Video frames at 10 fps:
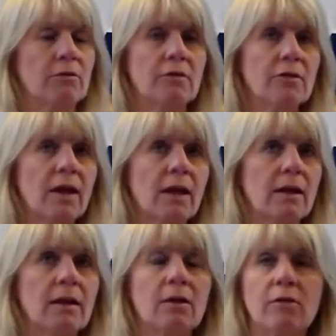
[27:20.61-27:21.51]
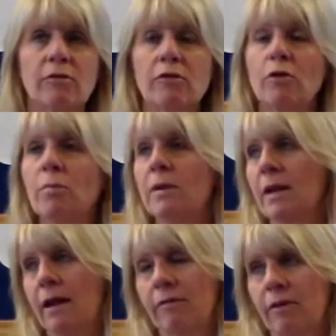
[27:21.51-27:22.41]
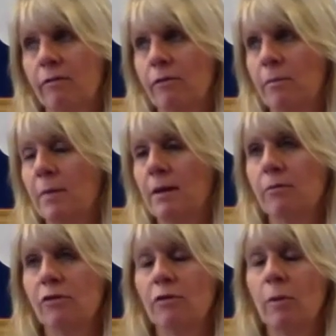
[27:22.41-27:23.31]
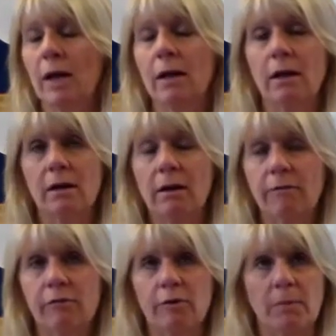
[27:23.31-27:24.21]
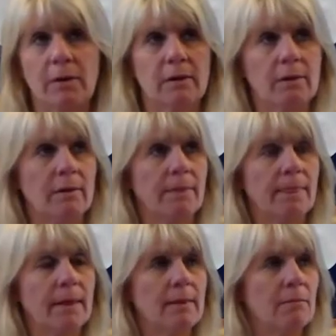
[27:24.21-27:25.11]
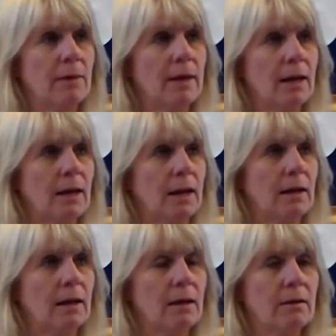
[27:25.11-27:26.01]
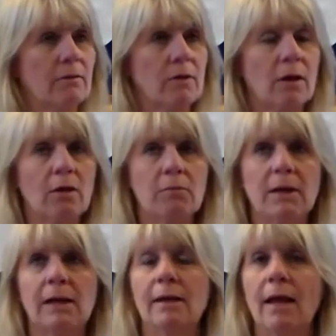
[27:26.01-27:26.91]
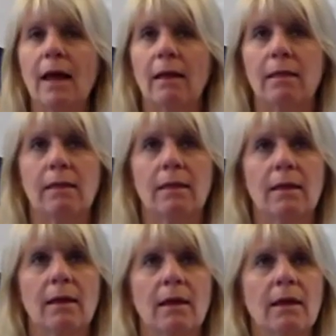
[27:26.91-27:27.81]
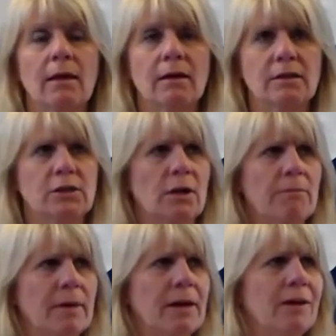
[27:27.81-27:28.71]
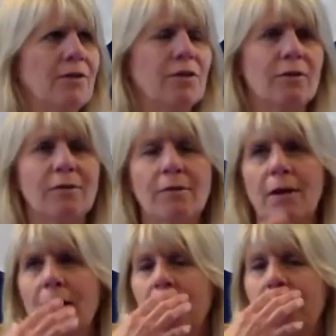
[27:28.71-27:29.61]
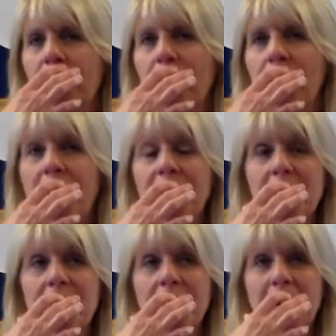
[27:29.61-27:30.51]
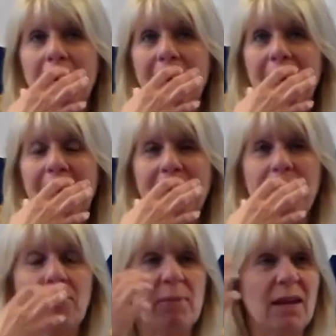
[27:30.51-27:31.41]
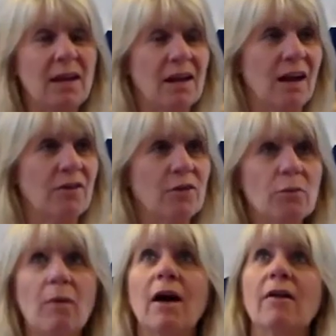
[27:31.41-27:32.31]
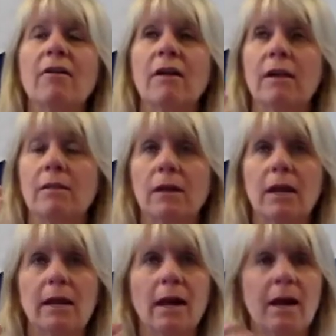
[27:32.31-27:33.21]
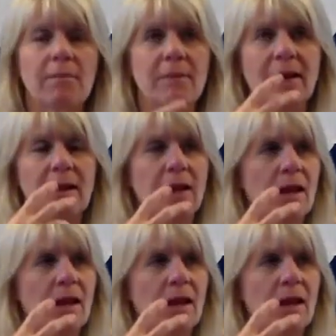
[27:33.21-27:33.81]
Just like, scuba diving for me was quite uncomfortable in the beginning. It scared me to death. Jumping into the water and then being underwater and looking up and